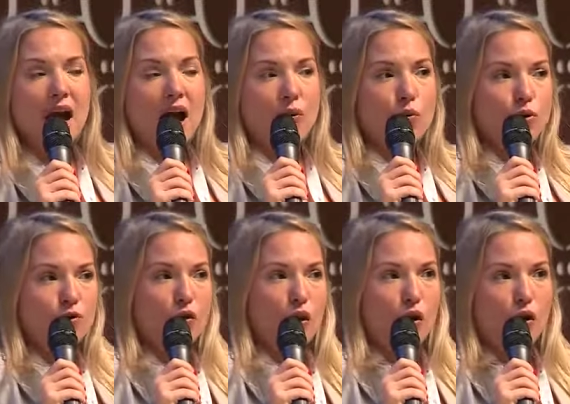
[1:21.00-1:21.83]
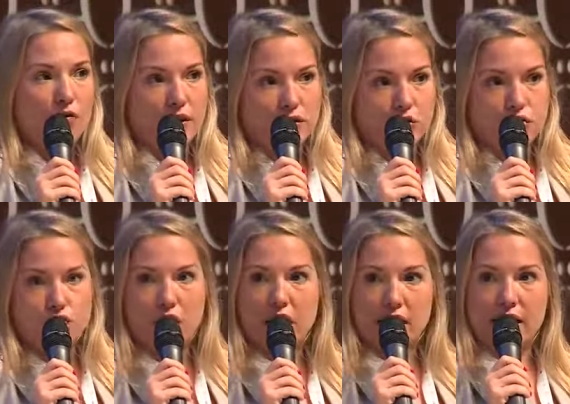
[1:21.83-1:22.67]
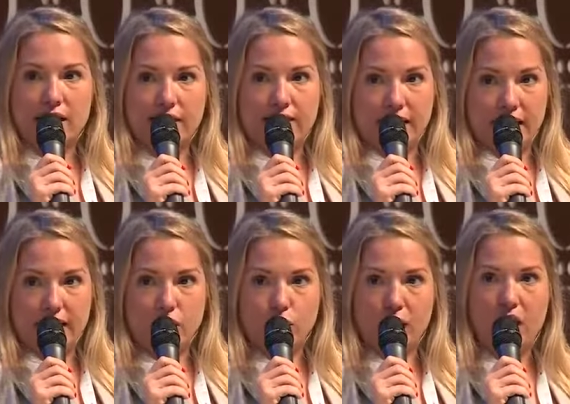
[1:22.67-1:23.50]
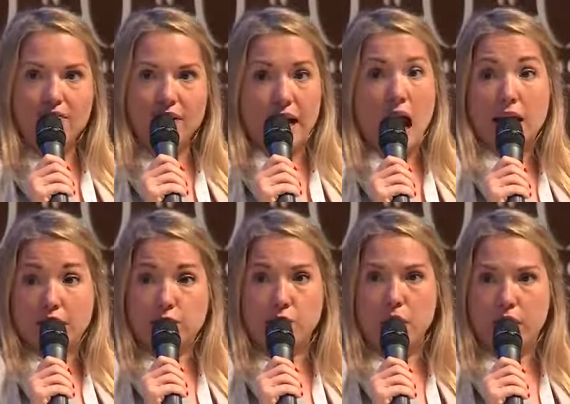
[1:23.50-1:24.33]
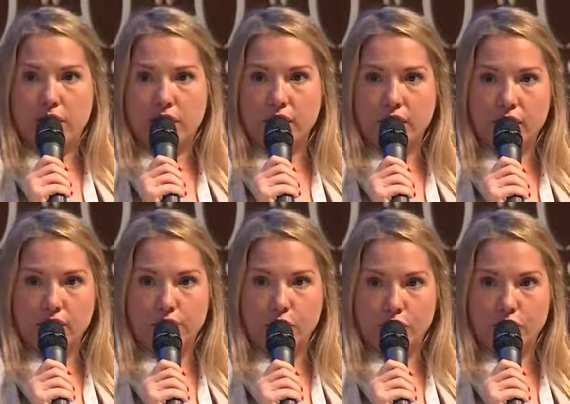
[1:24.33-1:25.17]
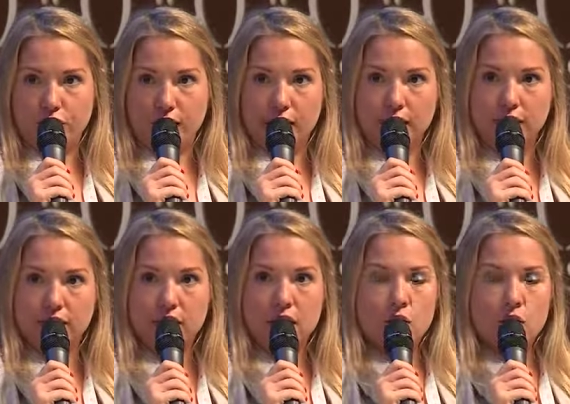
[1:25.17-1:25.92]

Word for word: I want all of us to try and think. We have an iceberg in front of us.